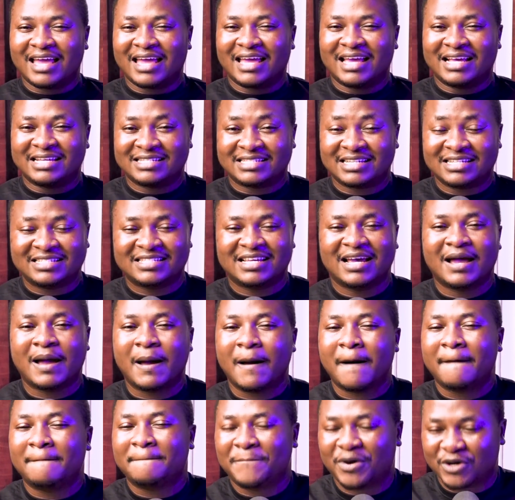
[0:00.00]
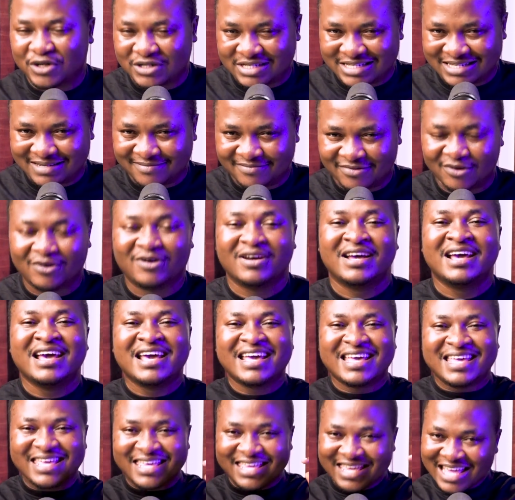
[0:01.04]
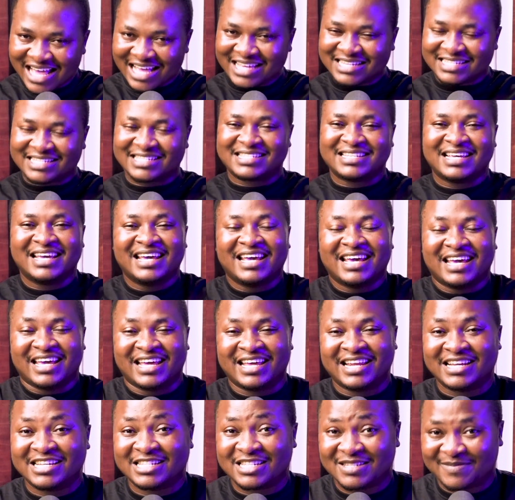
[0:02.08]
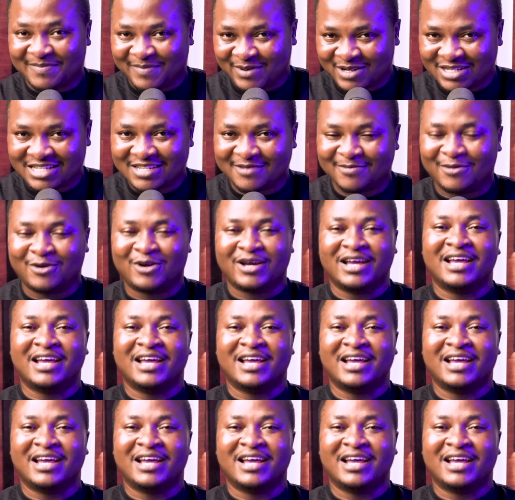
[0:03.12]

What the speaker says: Is it possible? Yes, it is possible.